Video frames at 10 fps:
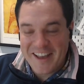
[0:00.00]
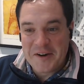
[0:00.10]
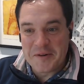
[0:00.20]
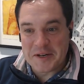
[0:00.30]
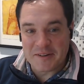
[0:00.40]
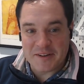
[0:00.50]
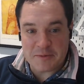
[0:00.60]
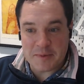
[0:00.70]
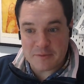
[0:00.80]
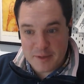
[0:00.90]
when you're under
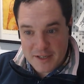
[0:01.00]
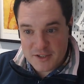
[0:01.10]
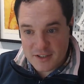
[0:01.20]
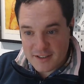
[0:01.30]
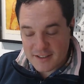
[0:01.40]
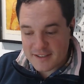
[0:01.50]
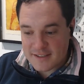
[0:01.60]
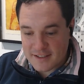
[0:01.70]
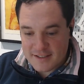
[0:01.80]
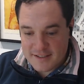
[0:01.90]
a bit of pressure.
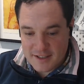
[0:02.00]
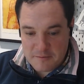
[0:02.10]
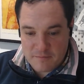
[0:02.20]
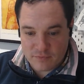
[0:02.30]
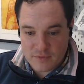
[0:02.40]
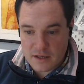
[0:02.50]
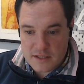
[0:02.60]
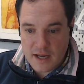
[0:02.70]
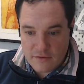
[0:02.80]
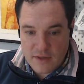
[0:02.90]
It's nice
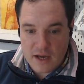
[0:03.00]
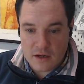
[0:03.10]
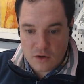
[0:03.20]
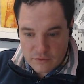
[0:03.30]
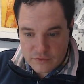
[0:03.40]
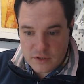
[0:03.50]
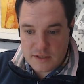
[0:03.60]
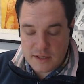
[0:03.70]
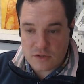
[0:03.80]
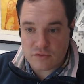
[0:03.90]
to have that
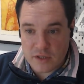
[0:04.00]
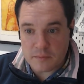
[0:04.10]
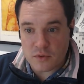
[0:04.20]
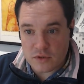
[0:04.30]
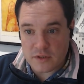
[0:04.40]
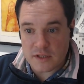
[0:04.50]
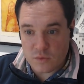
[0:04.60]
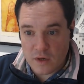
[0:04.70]
confidence, and it's really important as